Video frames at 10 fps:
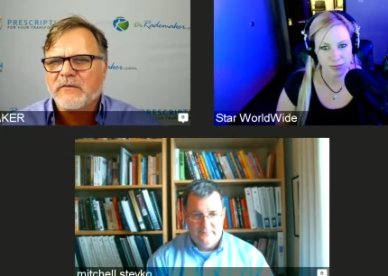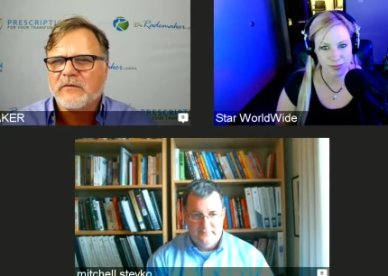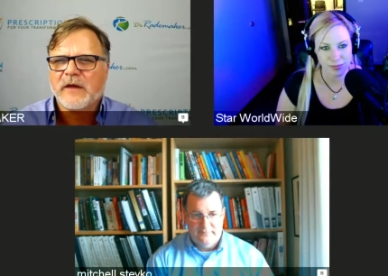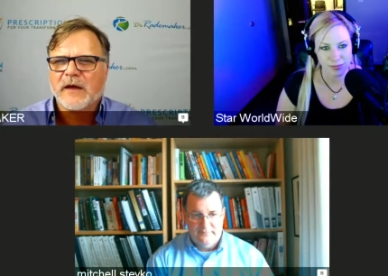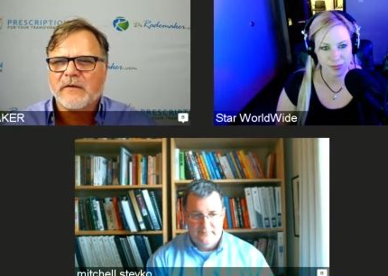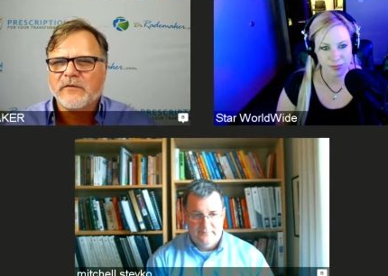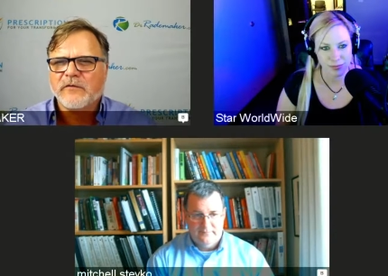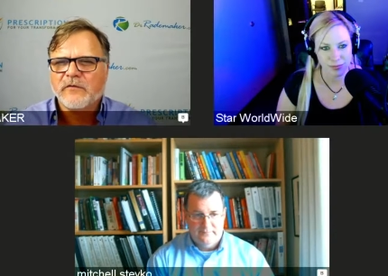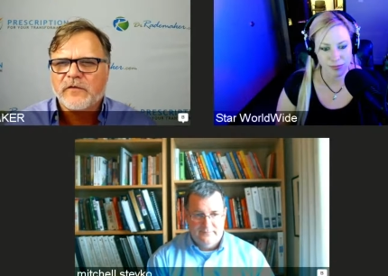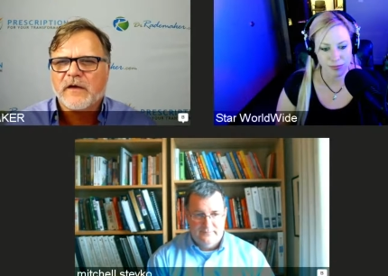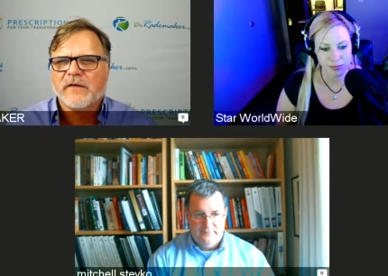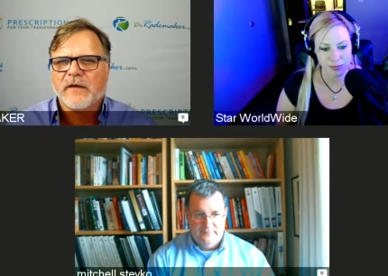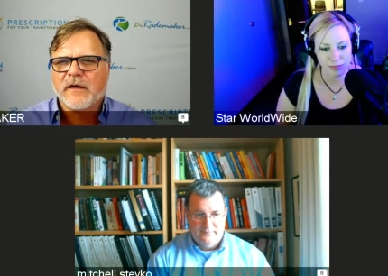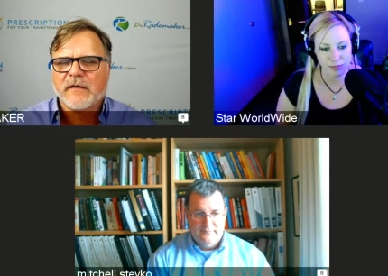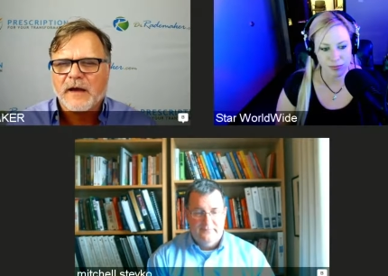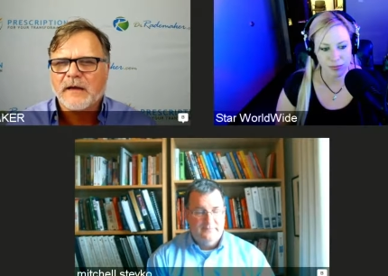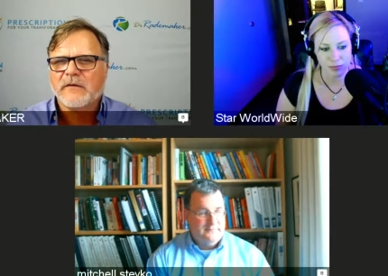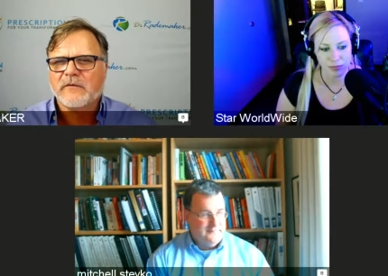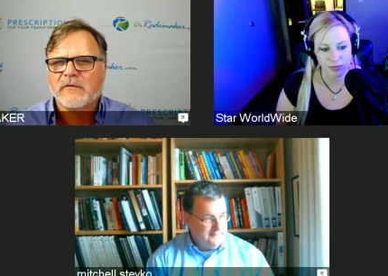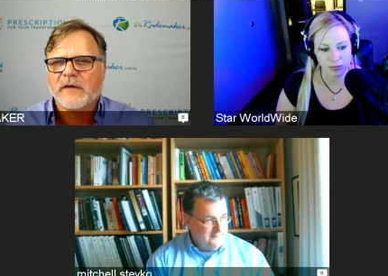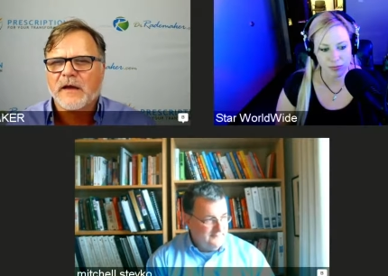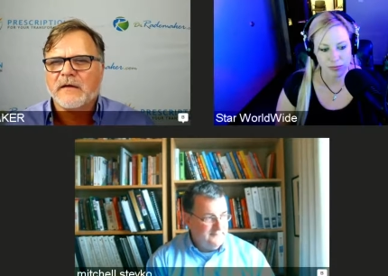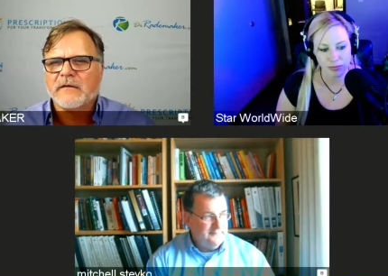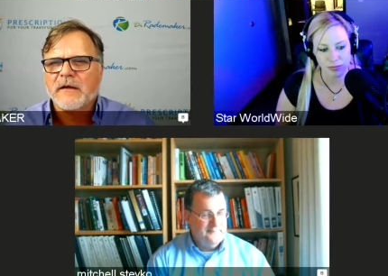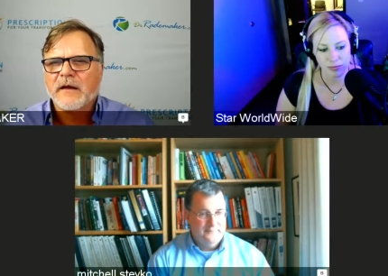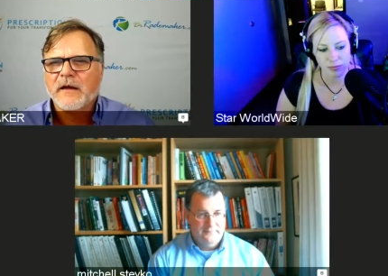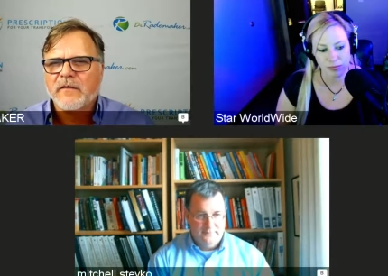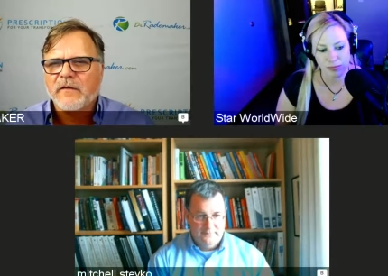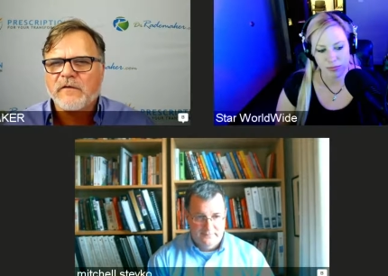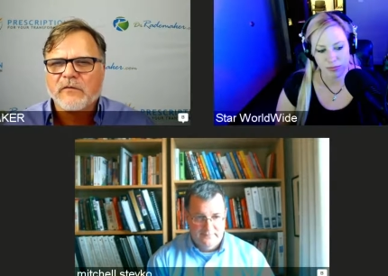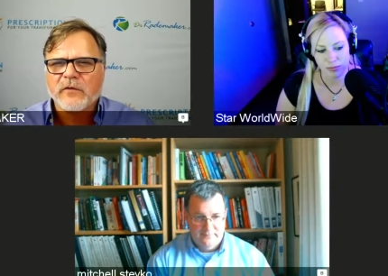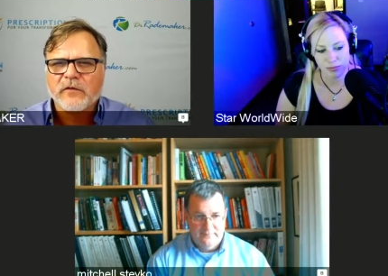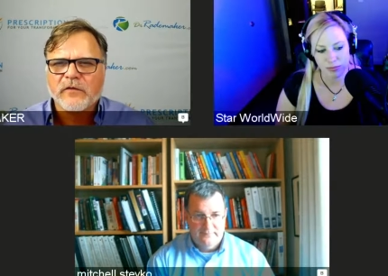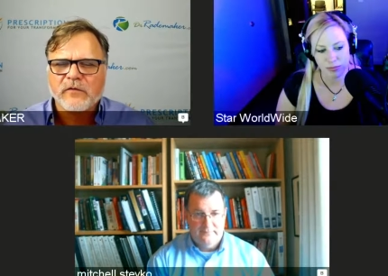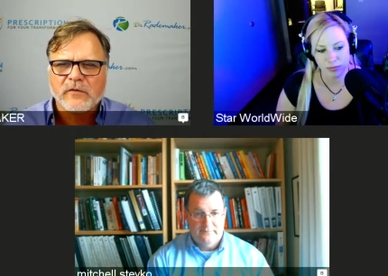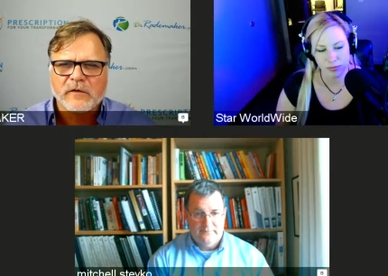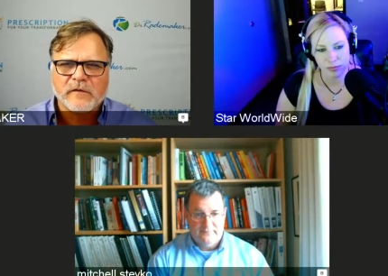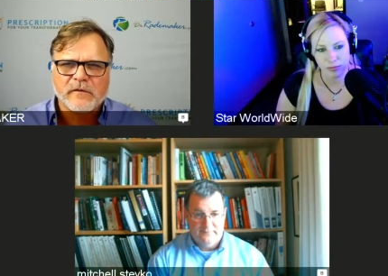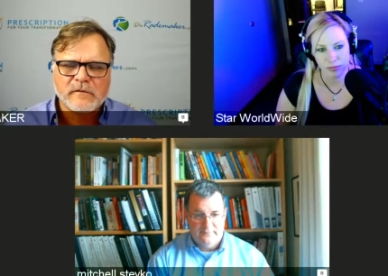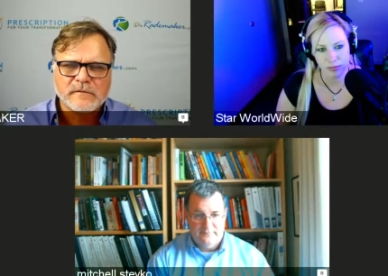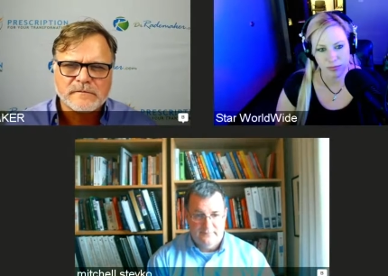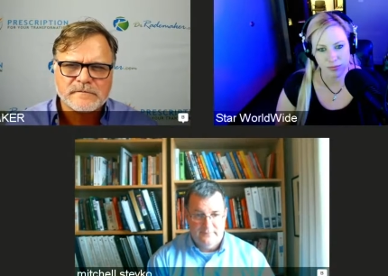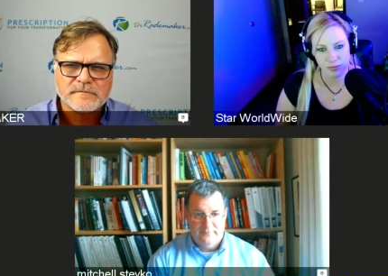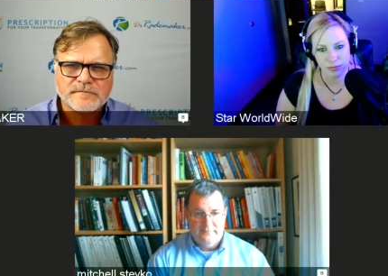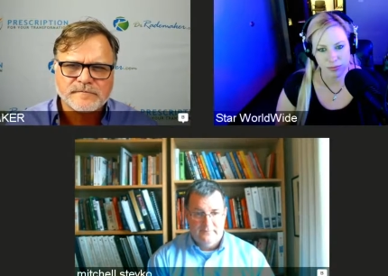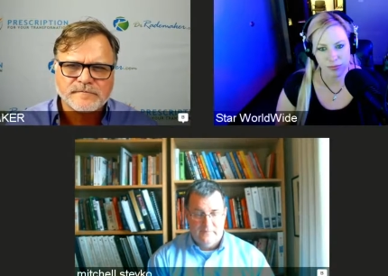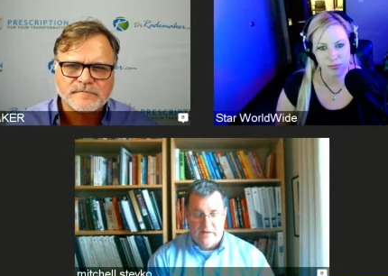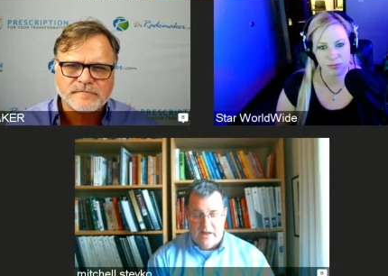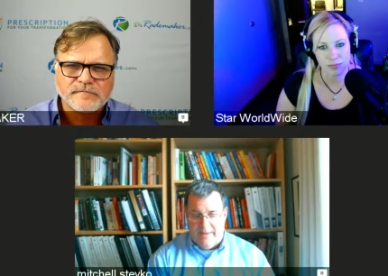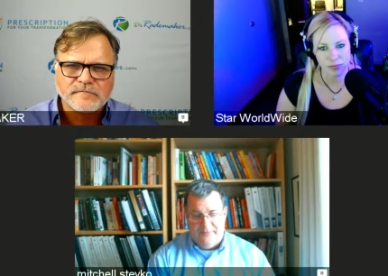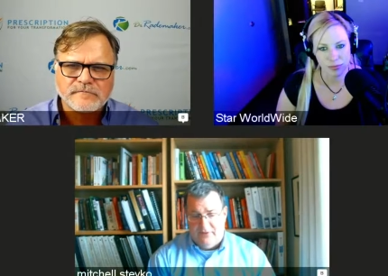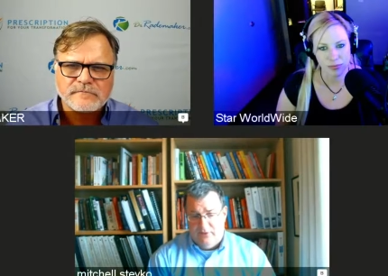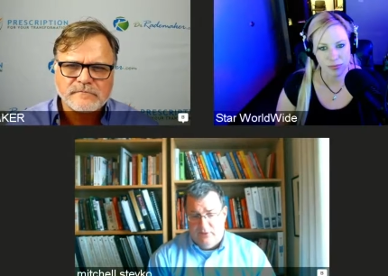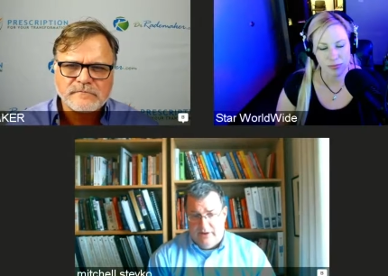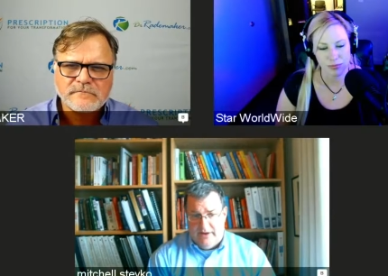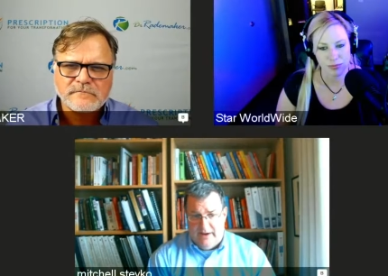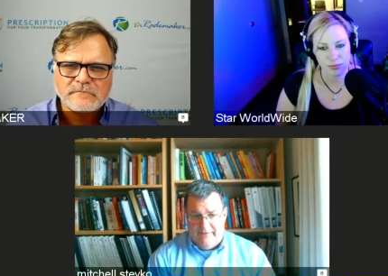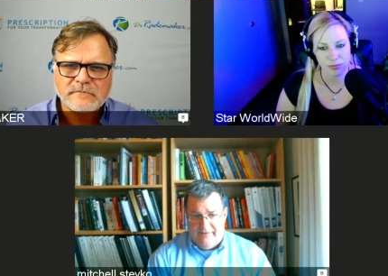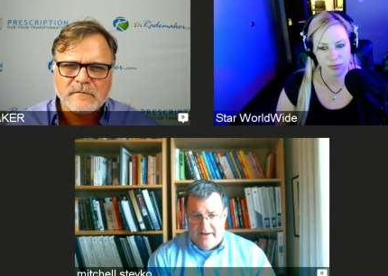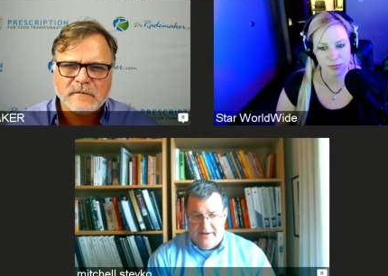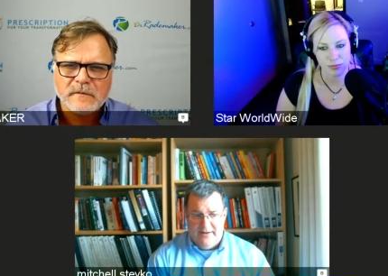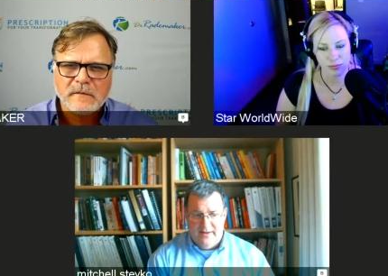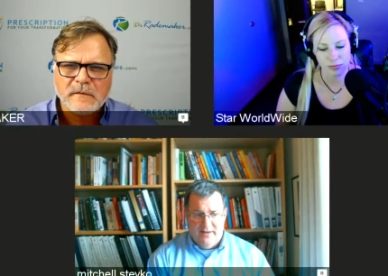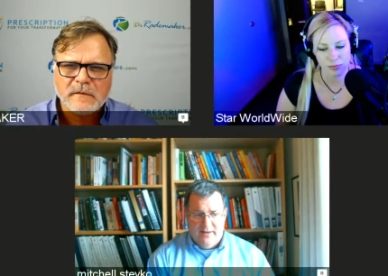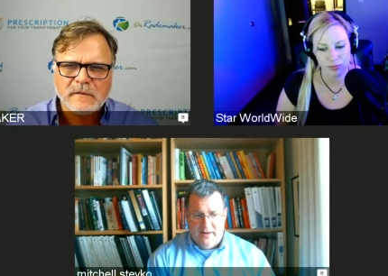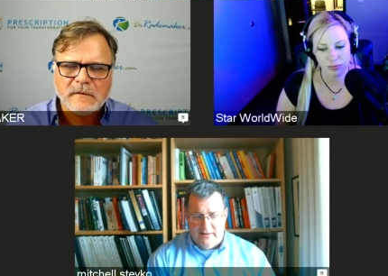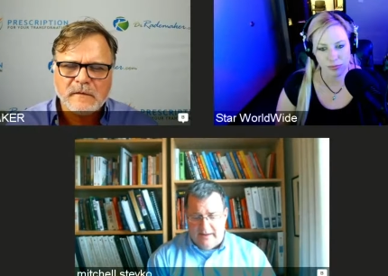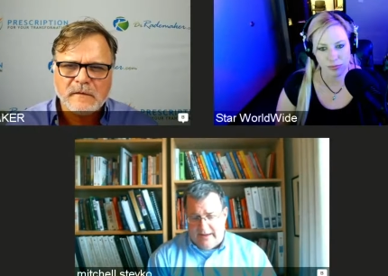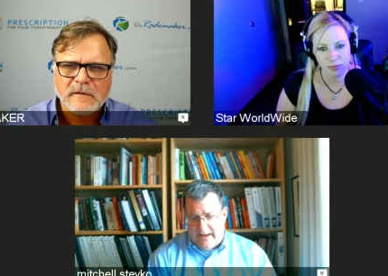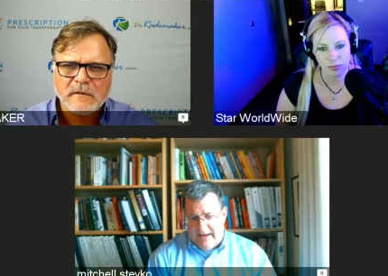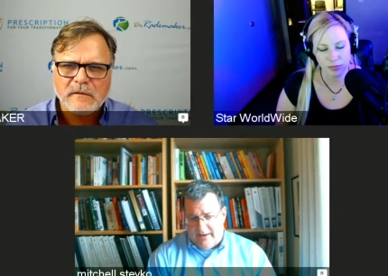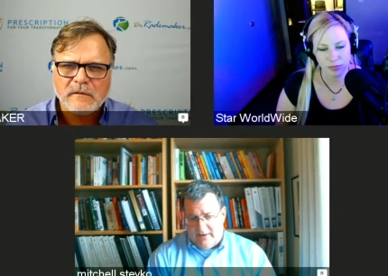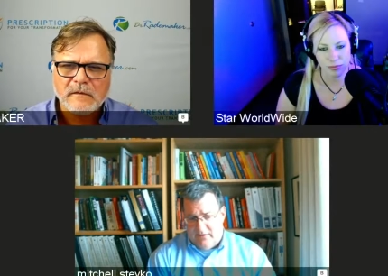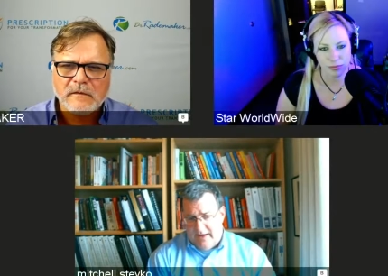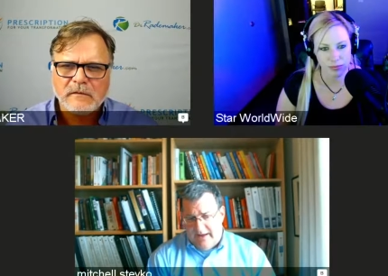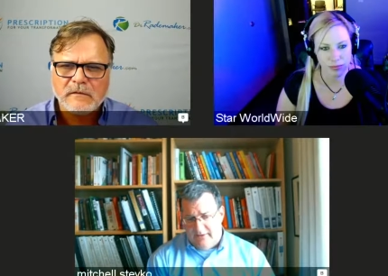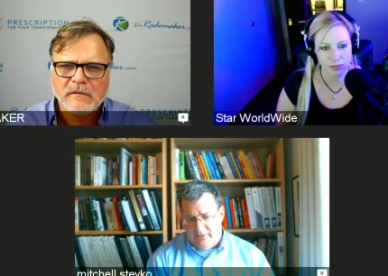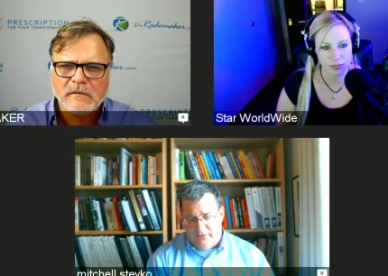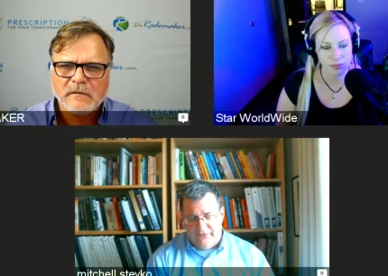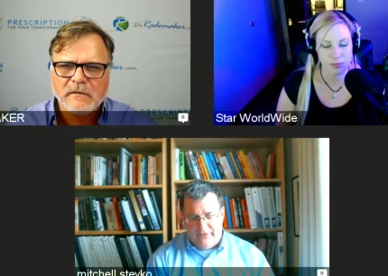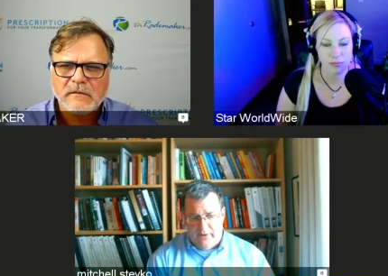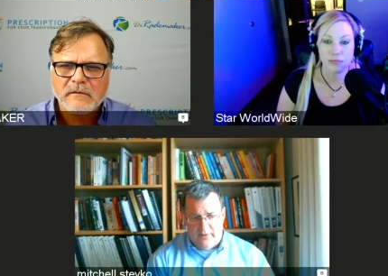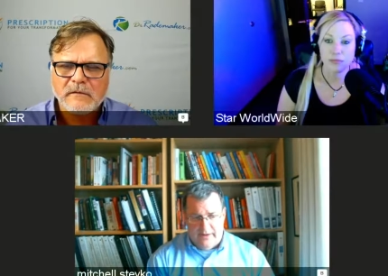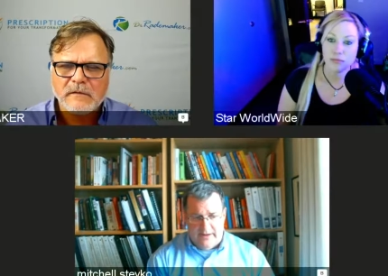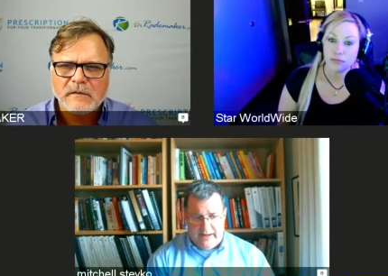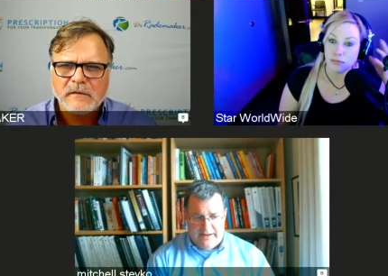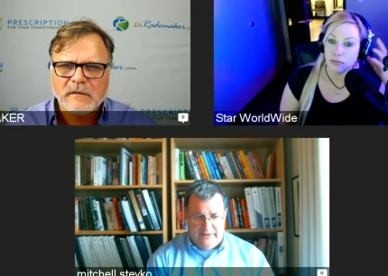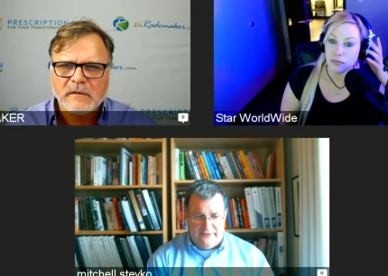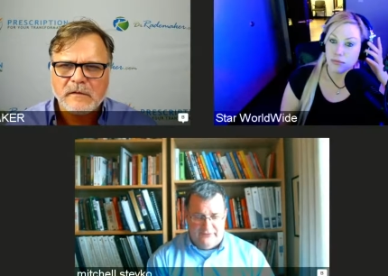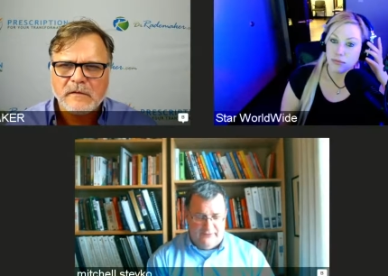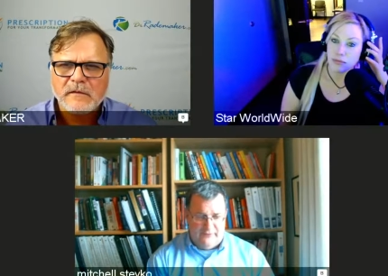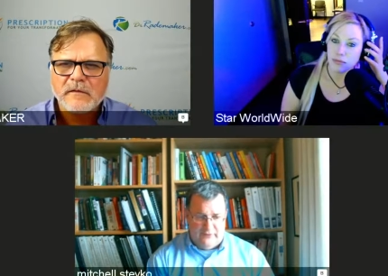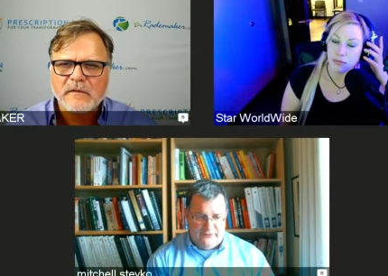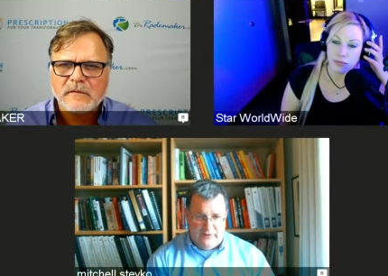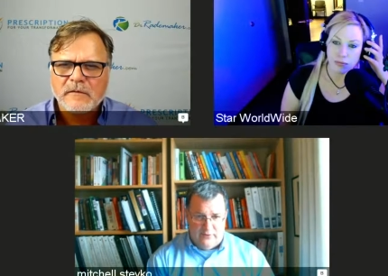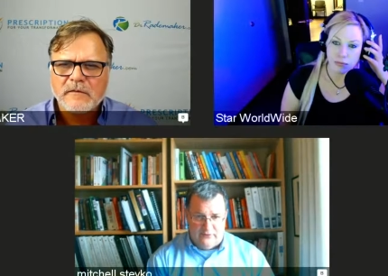Speaker 1: can do that. You've done that. I can do that. And these are real stories.
Speaker 2: Absolutely. And I've had, like, I had a client who's, you know, again, he's very senior